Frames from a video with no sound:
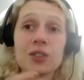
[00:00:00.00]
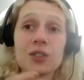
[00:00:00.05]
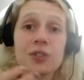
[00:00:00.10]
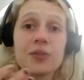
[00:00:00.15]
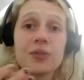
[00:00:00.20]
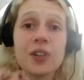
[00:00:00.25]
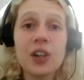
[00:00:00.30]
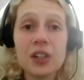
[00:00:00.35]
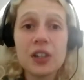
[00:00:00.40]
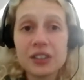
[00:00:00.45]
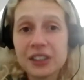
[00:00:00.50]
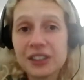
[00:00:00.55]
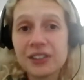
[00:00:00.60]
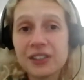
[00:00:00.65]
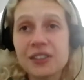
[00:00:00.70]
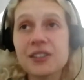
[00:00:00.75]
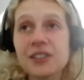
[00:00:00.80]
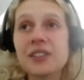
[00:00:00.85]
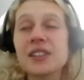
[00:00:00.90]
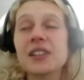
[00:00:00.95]
of
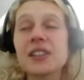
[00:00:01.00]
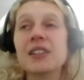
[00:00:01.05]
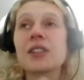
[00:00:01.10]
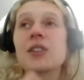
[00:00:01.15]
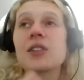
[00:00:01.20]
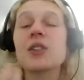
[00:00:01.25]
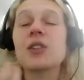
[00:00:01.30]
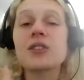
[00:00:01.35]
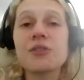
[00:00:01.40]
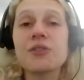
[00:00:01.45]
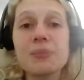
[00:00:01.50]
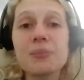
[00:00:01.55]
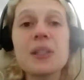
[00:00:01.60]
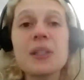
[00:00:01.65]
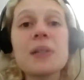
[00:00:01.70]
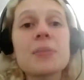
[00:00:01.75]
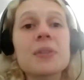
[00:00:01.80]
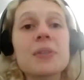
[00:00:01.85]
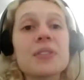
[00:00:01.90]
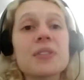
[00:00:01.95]
articles and a lot of
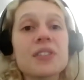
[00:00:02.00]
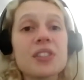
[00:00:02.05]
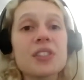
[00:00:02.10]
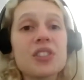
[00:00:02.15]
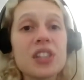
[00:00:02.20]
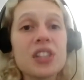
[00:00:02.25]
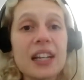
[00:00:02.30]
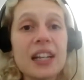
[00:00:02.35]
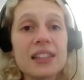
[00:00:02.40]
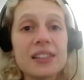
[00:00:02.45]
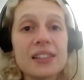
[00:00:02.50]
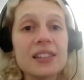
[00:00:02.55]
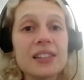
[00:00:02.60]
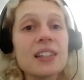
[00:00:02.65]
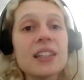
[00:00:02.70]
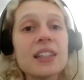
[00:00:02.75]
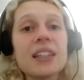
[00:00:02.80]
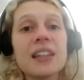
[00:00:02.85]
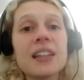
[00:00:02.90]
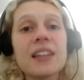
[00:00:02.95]
people suggest
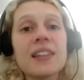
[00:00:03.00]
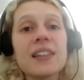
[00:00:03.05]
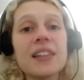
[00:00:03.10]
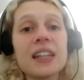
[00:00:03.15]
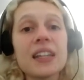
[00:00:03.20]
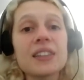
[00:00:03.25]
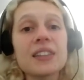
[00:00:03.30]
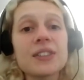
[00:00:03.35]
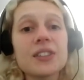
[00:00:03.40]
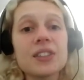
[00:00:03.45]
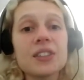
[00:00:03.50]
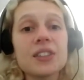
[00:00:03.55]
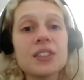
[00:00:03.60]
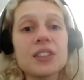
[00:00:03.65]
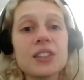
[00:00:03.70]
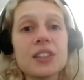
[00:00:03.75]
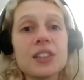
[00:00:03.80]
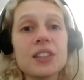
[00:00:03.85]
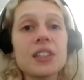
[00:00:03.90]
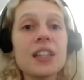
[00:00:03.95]
that
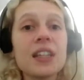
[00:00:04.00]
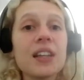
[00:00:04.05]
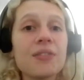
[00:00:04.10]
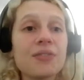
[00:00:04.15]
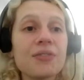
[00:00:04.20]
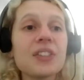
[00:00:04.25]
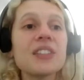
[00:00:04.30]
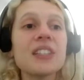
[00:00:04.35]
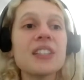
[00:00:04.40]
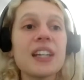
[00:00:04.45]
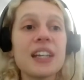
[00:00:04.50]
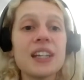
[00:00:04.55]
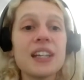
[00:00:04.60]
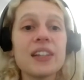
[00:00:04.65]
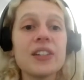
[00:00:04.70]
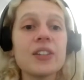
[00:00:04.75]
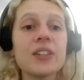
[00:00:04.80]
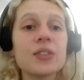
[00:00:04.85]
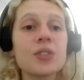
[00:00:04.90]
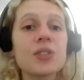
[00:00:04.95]
every day
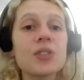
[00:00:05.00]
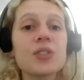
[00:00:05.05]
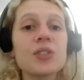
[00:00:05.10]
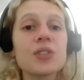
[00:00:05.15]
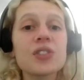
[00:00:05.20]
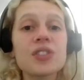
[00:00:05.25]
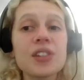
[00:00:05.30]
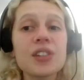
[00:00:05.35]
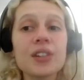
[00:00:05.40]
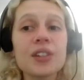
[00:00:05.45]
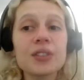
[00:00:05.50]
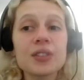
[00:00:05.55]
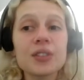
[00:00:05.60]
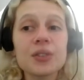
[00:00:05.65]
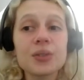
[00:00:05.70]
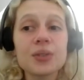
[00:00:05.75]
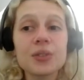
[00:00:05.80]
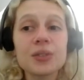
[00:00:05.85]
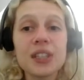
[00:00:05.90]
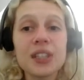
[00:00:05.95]
you should start
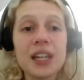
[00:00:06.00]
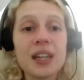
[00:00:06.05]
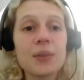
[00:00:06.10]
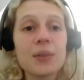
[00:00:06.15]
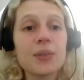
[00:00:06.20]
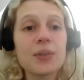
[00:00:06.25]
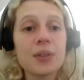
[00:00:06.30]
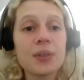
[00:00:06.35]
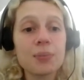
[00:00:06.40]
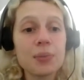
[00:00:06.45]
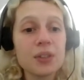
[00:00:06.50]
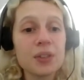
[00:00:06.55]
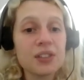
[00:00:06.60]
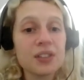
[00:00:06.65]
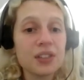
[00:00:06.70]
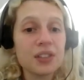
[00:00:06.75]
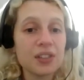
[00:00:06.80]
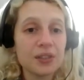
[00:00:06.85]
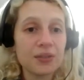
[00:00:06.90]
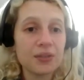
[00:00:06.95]
your day with a
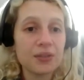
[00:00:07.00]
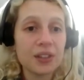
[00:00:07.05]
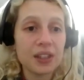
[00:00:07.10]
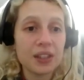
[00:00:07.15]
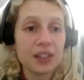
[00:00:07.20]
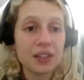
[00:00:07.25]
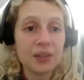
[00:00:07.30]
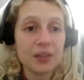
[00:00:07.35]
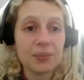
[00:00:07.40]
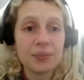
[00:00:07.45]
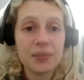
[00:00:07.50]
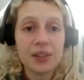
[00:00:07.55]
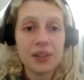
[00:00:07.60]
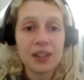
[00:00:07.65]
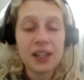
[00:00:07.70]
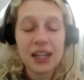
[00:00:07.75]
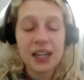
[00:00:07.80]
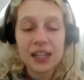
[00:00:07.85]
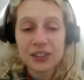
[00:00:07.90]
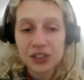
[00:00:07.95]
positive
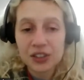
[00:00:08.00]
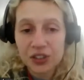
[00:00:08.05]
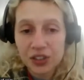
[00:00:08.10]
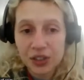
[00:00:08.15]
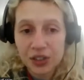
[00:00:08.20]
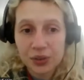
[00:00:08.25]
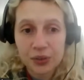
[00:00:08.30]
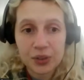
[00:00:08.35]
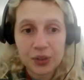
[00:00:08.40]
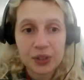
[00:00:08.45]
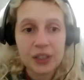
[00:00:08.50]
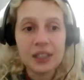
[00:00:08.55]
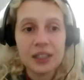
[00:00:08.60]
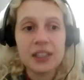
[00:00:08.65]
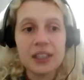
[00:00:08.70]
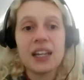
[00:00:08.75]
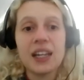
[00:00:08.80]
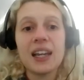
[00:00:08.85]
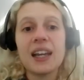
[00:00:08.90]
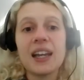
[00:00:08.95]
attitude,
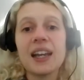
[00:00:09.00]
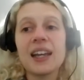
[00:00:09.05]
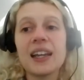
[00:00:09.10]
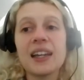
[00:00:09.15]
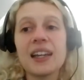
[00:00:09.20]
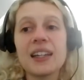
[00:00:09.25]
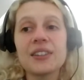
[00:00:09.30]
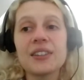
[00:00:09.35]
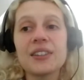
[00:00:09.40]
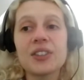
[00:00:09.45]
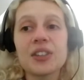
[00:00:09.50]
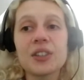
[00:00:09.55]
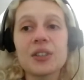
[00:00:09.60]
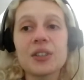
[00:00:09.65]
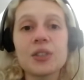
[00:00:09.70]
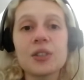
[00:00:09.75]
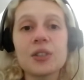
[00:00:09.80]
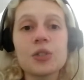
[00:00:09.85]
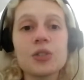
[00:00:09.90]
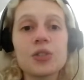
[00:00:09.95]
and
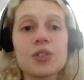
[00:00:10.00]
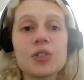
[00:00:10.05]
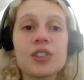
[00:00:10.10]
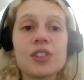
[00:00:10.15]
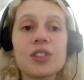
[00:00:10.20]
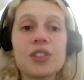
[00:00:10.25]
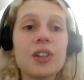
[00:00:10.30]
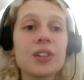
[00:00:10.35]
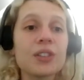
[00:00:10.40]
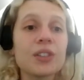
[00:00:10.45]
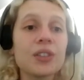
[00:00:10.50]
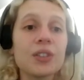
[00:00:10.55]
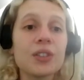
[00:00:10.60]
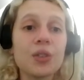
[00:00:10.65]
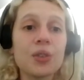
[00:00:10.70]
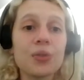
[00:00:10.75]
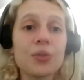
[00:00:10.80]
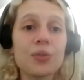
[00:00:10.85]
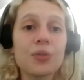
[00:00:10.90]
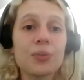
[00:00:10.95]
you should start it
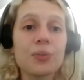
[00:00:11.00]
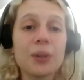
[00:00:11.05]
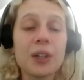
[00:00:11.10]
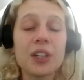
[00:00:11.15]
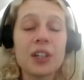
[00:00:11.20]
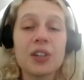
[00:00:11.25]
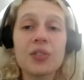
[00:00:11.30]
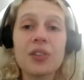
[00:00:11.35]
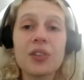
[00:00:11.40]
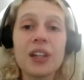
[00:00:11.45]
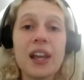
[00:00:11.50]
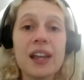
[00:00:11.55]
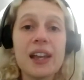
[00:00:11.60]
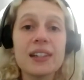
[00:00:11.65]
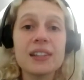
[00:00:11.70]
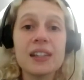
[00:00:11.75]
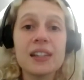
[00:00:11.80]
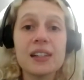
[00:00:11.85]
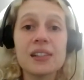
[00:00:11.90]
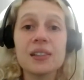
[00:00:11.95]
off by
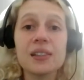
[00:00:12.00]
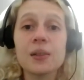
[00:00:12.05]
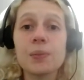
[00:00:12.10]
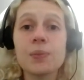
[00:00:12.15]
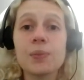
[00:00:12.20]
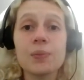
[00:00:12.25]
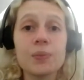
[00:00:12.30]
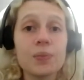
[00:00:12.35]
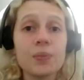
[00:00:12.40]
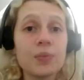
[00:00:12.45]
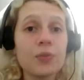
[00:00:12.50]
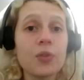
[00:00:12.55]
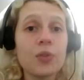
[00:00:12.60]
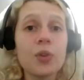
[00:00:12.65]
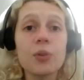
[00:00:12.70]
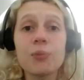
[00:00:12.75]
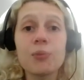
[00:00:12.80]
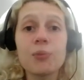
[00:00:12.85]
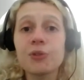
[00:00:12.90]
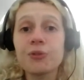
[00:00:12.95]
creating some
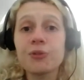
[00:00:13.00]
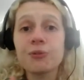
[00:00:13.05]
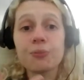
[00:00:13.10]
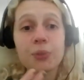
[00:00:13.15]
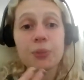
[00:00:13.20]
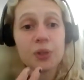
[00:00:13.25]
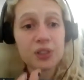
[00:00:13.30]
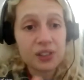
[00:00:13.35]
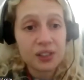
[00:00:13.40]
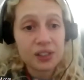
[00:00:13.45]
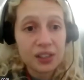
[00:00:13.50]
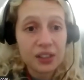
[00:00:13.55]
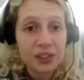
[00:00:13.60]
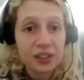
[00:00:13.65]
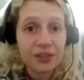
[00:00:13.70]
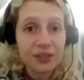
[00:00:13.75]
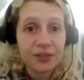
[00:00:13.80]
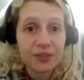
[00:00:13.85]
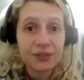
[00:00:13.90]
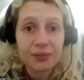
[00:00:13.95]
form of
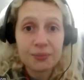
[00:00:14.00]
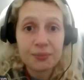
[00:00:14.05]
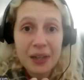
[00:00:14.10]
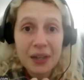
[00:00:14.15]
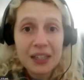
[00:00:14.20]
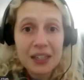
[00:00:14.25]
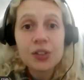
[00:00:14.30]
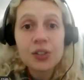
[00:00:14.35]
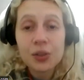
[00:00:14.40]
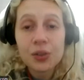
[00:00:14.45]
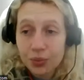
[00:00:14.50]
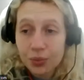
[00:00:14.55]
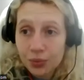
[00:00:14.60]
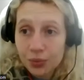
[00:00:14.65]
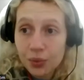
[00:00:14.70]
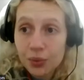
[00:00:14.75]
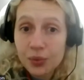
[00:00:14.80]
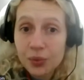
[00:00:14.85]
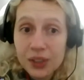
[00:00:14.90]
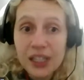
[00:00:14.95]
positive mental
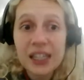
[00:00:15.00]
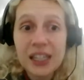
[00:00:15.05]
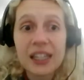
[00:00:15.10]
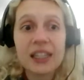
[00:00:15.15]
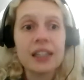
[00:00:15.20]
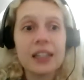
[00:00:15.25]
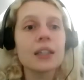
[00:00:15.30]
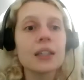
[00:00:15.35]
routine.